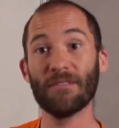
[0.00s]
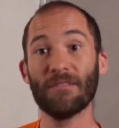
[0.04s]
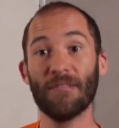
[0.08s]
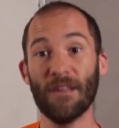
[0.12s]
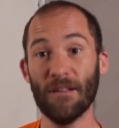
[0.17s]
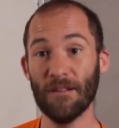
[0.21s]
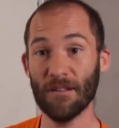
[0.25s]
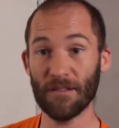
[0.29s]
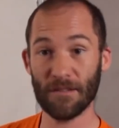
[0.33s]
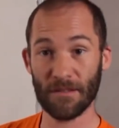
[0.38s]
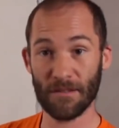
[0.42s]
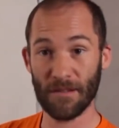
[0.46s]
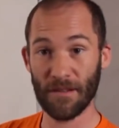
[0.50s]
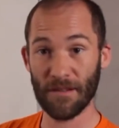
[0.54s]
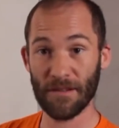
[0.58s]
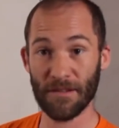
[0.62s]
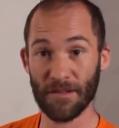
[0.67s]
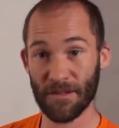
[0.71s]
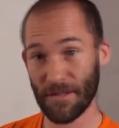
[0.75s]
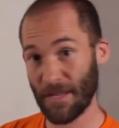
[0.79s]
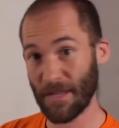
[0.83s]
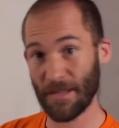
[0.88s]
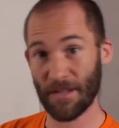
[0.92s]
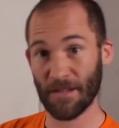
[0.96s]
They
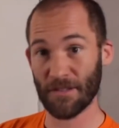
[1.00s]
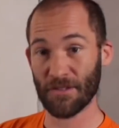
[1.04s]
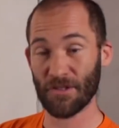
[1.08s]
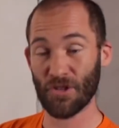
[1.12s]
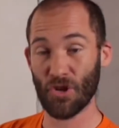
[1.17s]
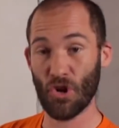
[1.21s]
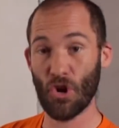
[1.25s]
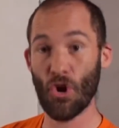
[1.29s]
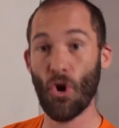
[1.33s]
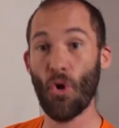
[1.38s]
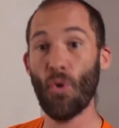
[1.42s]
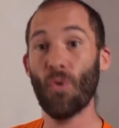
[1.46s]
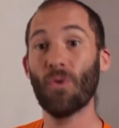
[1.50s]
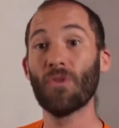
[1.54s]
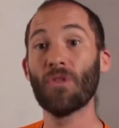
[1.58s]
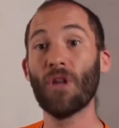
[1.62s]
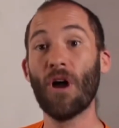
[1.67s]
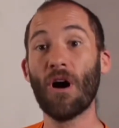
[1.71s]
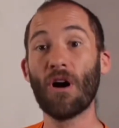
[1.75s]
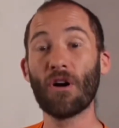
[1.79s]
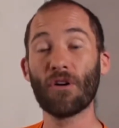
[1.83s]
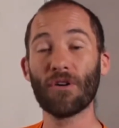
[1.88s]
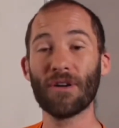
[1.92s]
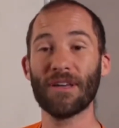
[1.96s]
just no
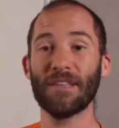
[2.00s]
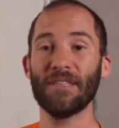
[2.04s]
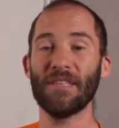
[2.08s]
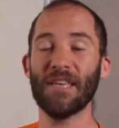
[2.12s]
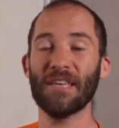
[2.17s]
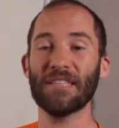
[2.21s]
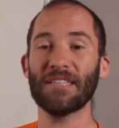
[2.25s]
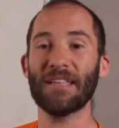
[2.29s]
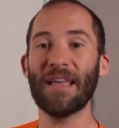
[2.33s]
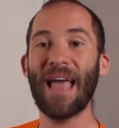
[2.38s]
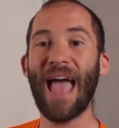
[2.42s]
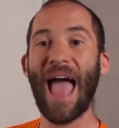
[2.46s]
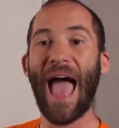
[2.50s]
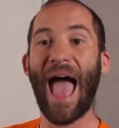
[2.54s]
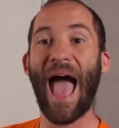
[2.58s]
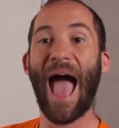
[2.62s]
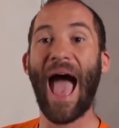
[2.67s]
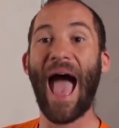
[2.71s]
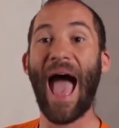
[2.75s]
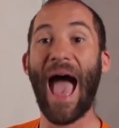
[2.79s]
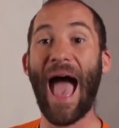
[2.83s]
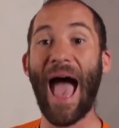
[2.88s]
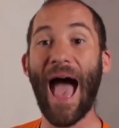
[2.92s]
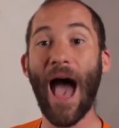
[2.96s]
longer exist.
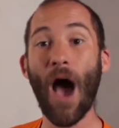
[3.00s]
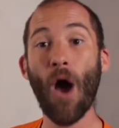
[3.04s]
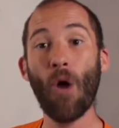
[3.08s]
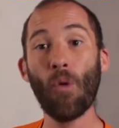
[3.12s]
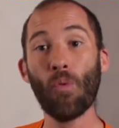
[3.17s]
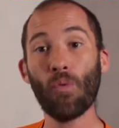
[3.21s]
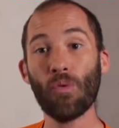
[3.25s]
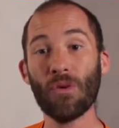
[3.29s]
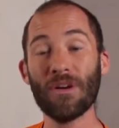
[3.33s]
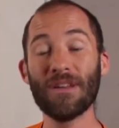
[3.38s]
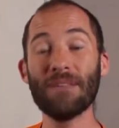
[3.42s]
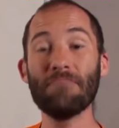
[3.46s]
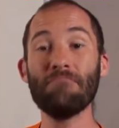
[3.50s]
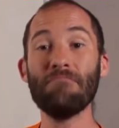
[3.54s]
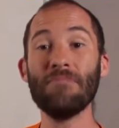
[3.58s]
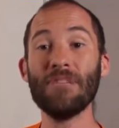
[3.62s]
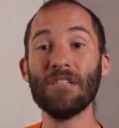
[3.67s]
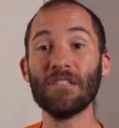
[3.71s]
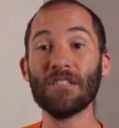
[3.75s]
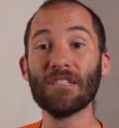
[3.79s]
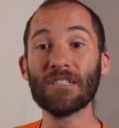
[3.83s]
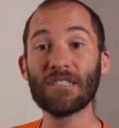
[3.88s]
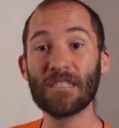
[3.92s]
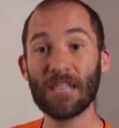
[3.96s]
How would
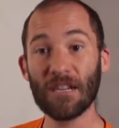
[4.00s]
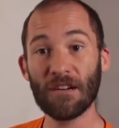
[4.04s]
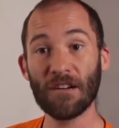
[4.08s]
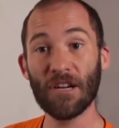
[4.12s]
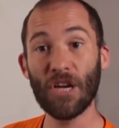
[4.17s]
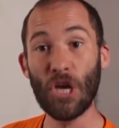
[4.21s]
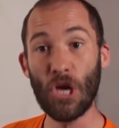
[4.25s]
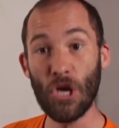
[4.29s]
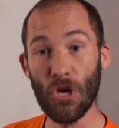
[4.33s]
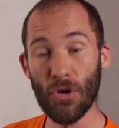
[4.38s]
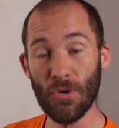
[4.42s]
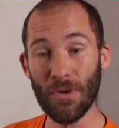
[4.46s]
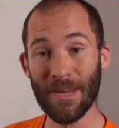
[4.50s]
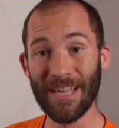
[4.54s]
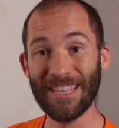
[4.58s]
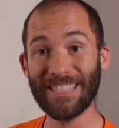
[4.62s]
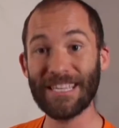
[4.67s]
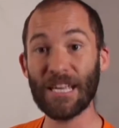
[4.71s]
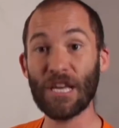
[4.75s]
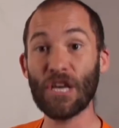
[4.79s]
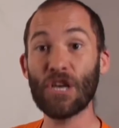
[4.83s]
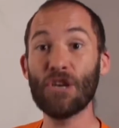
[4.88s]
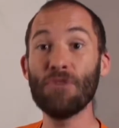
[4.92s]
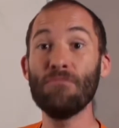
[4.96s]
military
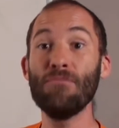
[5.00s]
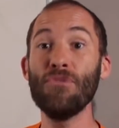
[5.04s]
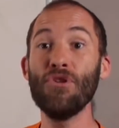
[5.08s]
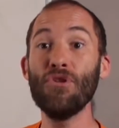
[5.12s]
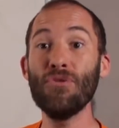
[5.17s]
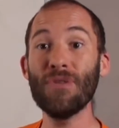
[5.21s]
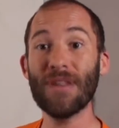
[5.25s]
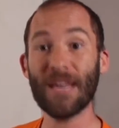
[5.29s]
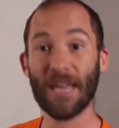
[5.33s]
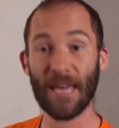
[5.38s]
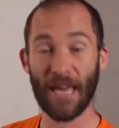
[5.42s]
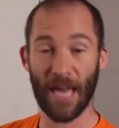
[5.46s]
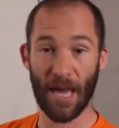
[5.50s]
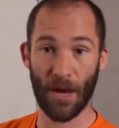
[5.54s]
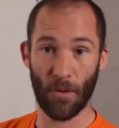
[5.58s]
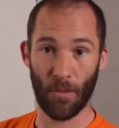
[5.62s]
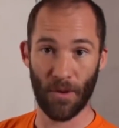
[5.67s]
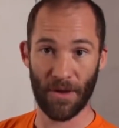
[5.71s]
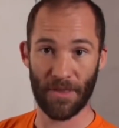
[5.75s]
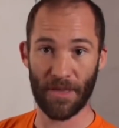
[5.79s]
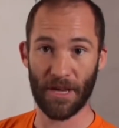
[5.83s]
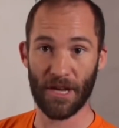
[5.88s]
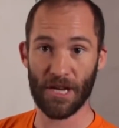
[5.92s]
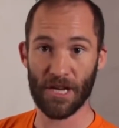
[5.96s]
units communicate
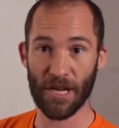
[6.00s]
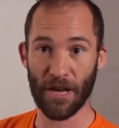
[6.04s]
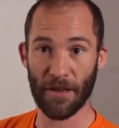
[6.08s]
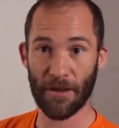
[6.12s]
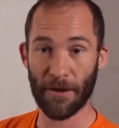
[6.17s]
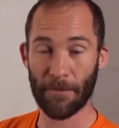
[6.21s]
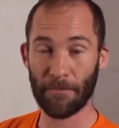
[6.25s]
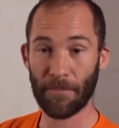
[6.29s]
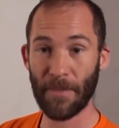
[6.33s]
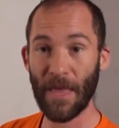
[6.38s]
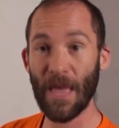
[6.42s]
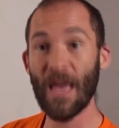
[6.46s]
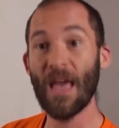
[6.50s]
with each other?